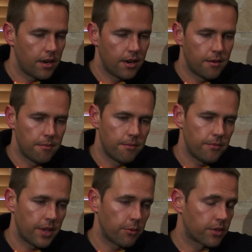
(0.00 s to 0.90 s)

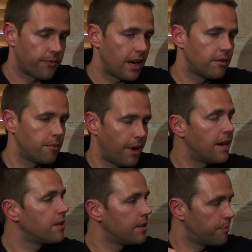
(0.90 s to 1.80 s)
That was founded
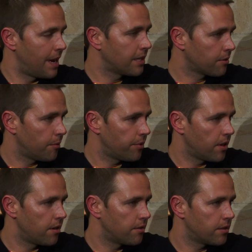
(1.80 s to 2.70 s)
by these basketball
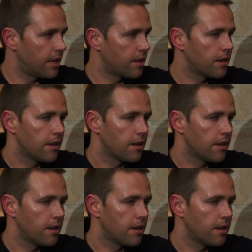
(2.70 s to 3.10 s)
players. And